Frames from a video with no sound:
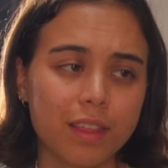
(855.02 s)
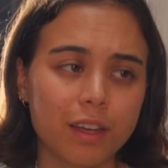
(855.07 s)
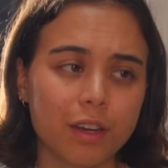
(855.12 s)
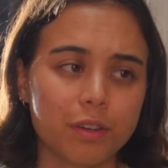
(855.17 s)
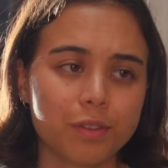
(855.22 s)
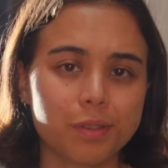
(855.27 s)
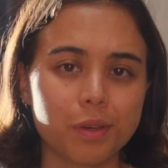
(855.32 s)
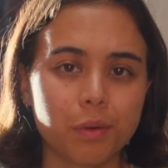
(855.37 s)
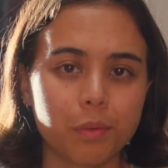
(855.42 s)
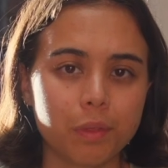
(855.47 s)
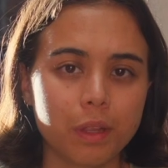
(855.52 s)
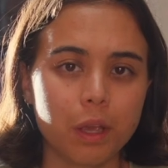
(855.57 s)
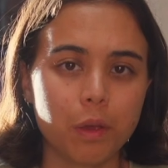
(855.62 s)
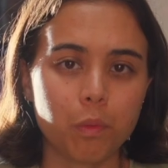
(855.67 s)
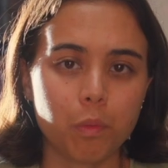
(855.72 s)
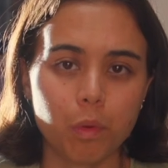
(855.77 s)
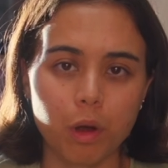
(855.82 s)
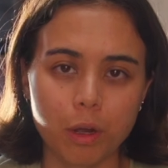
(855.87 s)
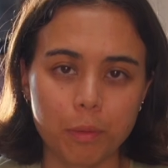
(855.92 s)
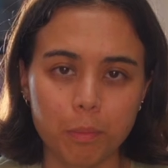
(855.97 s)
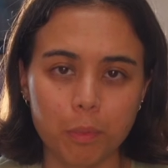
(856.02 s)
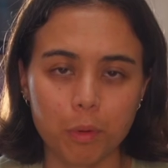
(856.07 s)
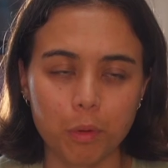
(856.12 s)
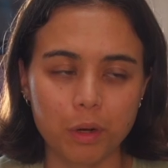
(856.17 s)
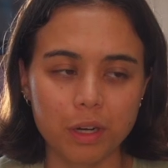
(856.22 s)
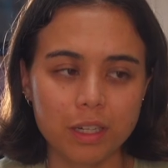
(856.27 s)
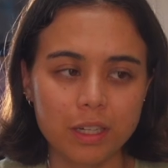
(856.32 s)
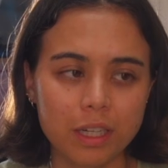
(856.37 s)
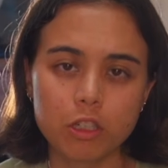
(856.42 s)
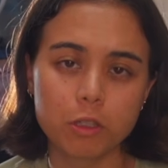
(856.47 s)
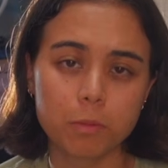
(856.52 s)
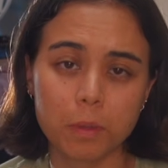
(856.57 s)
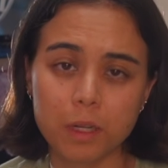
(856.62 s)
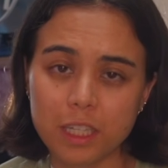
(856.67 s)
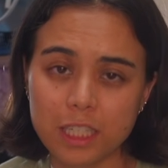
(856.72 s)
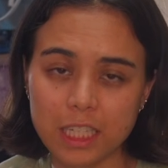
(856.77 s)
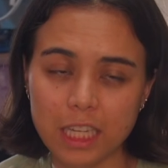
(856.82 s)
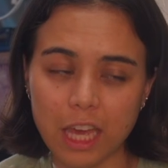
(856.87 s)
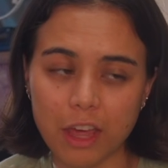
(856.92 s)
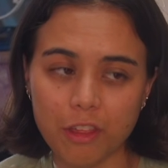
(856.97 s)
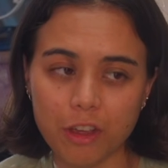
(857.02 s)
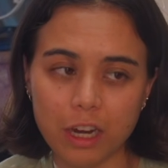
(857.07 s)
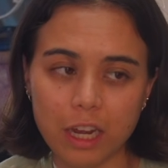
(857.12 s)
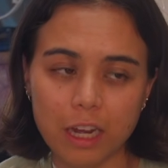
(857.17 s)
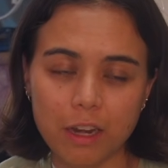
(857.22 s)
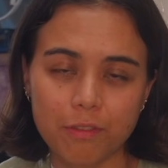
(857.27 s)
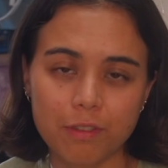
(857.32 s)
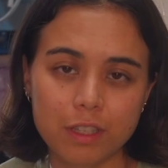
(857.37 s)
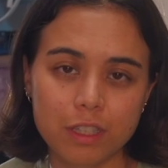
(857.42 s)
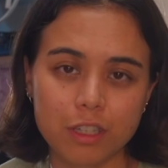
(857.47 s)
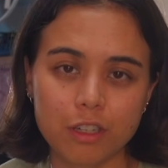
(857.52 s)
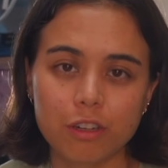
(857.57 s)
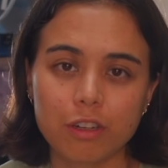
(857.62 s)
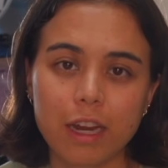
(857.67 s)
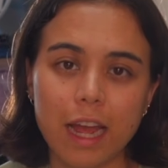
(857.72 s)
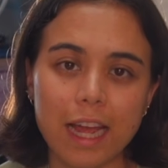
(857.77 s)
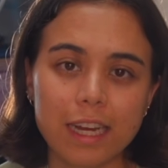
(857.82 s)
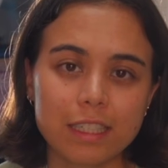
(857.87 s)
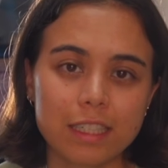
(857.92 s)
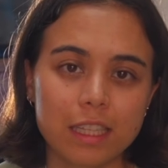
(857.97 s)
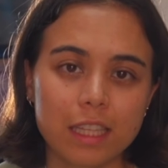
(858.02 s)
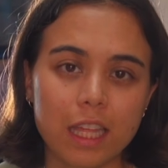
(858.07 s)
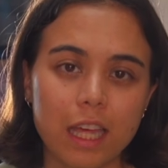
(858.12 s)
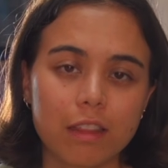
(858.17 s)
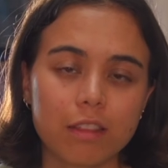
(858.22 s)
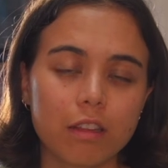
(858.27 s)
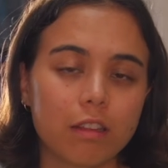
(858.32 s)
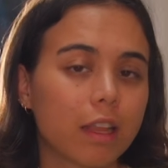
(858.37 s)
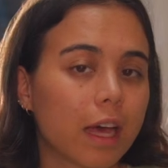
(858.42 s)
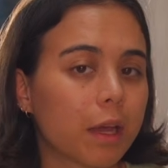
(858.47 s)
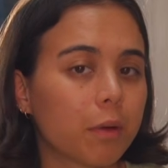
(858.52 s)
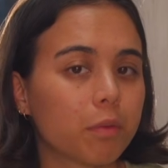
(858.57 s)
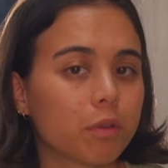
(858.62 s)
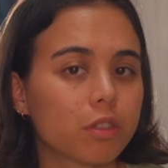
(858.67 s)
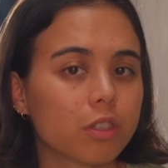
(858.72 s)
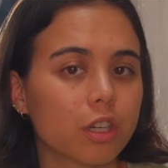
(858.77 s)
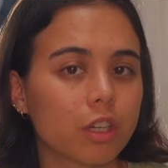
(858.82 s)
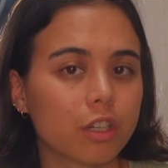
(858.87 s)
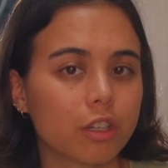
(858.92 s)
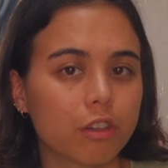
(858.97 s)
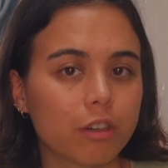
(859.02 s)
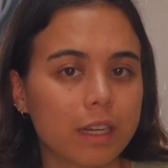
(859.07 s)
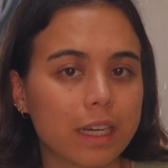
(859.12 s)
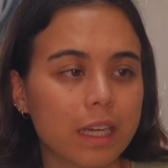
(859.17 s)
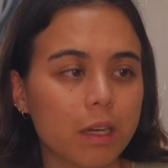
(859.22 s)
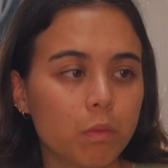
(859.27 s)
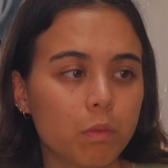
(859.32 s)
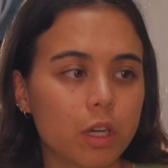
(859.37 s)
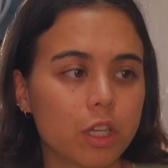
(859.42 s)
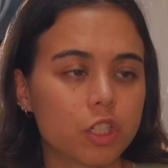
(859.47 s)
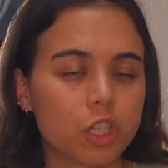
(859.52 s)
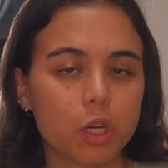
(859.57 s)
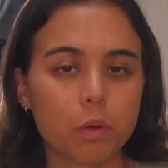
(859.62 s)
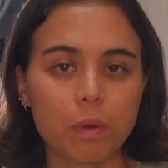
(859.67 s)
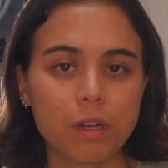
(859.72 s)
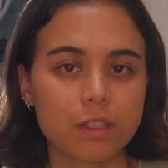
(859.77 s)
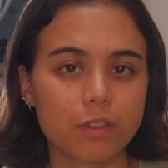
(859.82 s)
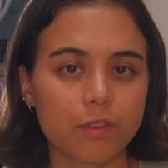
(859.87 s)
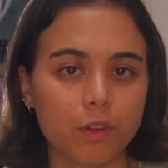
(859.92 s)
There's only one port. You just put it together, and if it's correct, then the light will turn green, which it was